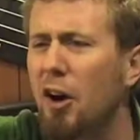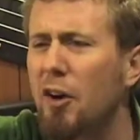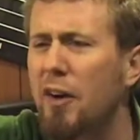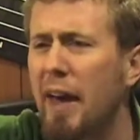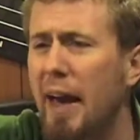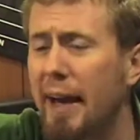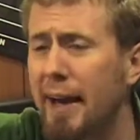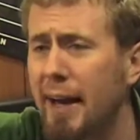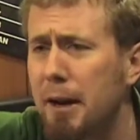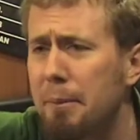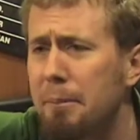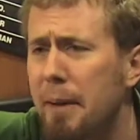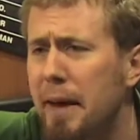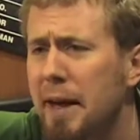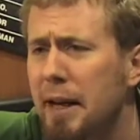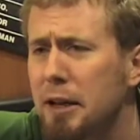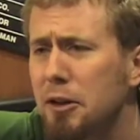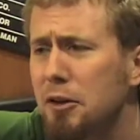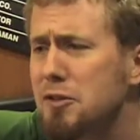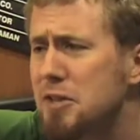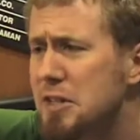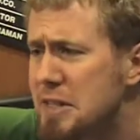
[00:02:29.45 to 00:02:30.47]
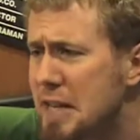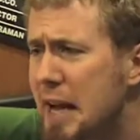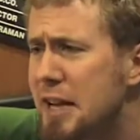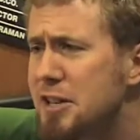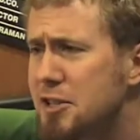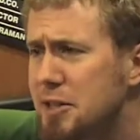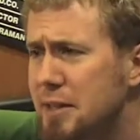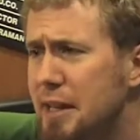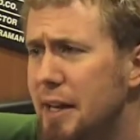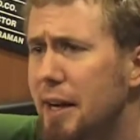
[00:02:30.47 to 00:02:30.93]
okay, I got to pay close
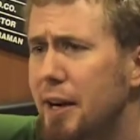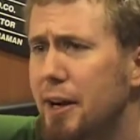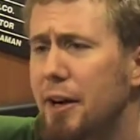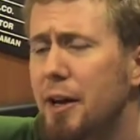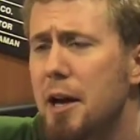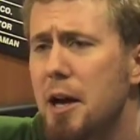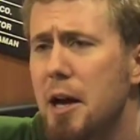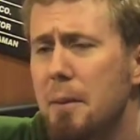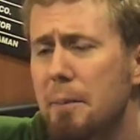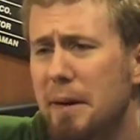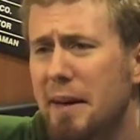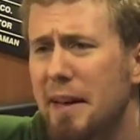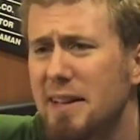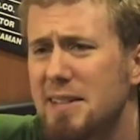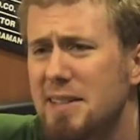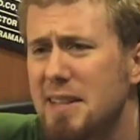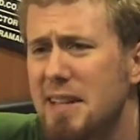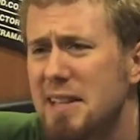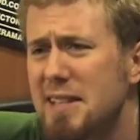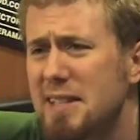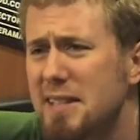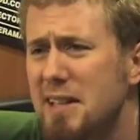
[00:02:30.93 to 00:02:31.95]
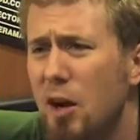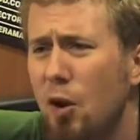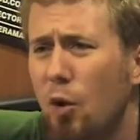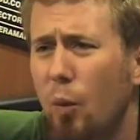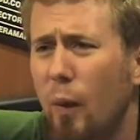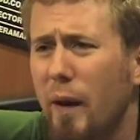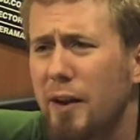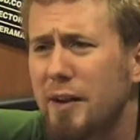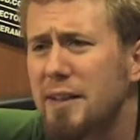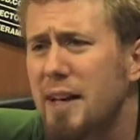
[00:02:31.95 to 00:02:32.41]
attention here because this
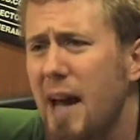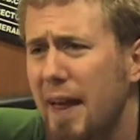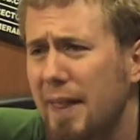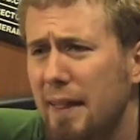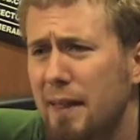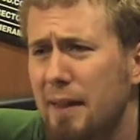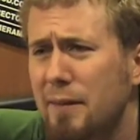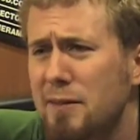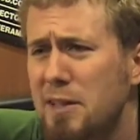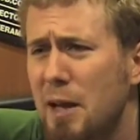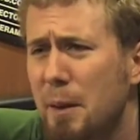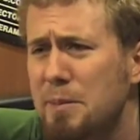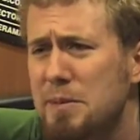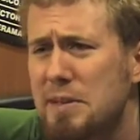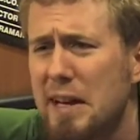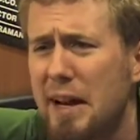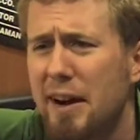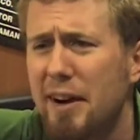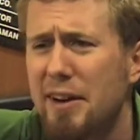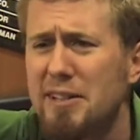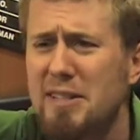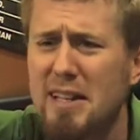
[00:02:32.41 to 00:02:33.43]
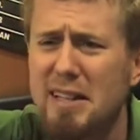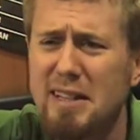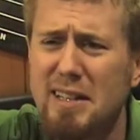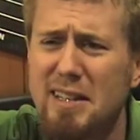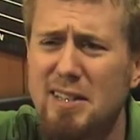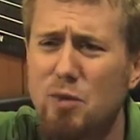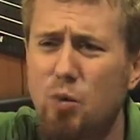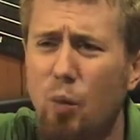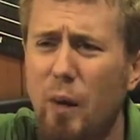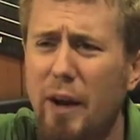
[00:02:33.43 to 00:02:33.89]
weird guy that lives upstairs and
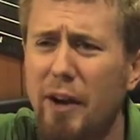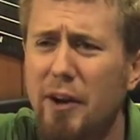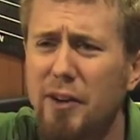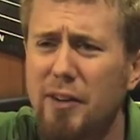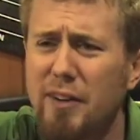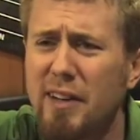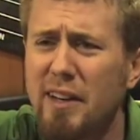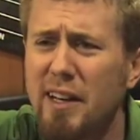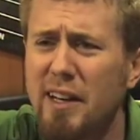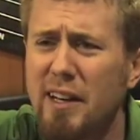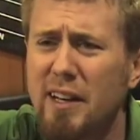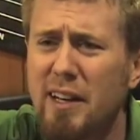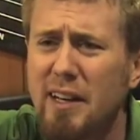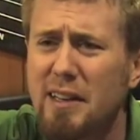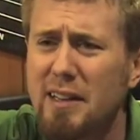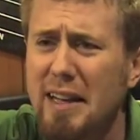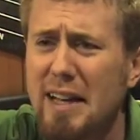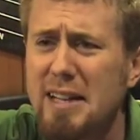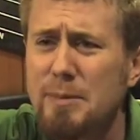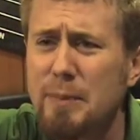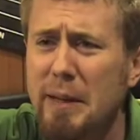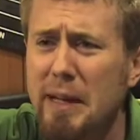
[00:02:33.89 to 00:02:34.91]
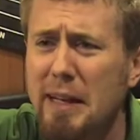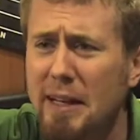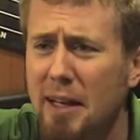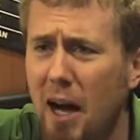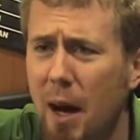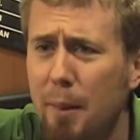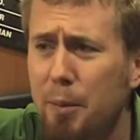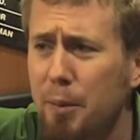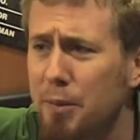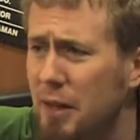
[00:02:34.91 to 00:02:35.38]
this weird lesbian
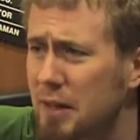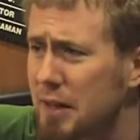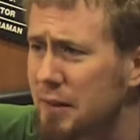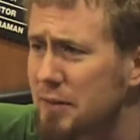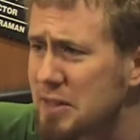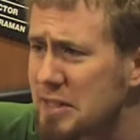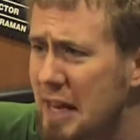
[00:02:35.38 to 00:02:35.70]
couple that lives